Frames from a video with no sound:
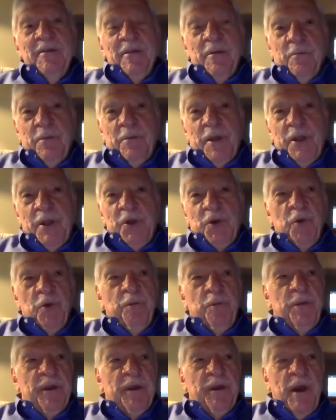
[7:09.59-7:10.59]
the beach
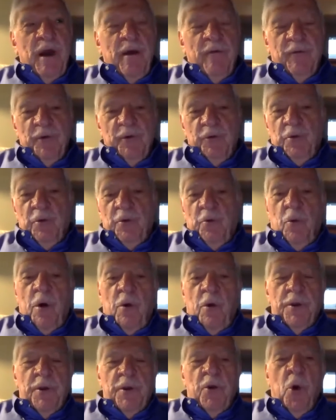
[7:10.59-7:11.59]
would be covered with
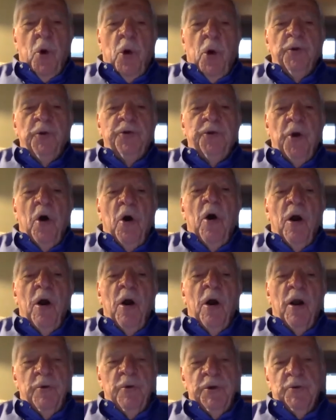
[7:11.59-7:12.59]
what we called
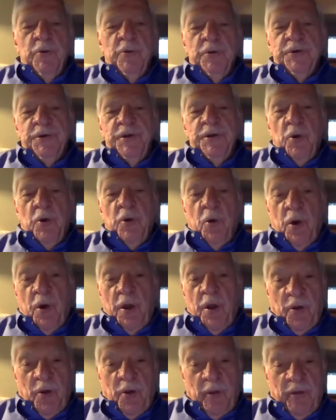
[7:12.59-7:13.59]
tar, which was the
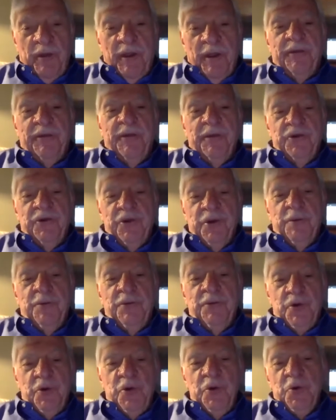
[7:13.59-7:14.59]
oil that the
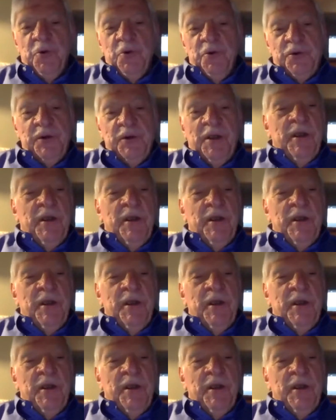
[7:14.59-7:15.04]
ships used.